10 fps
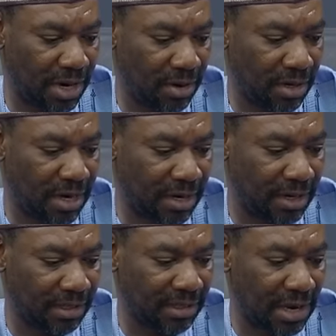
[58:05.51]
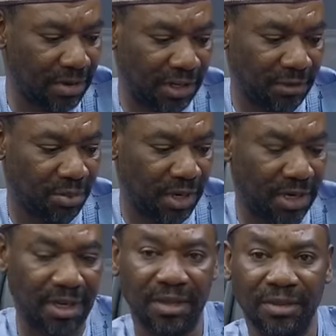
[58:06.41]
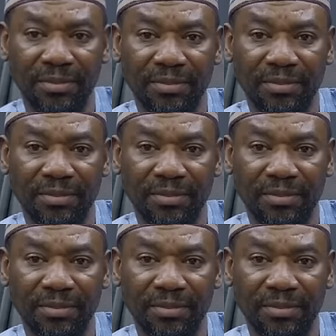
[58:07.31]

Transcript: my ordinary, the sound is breaking.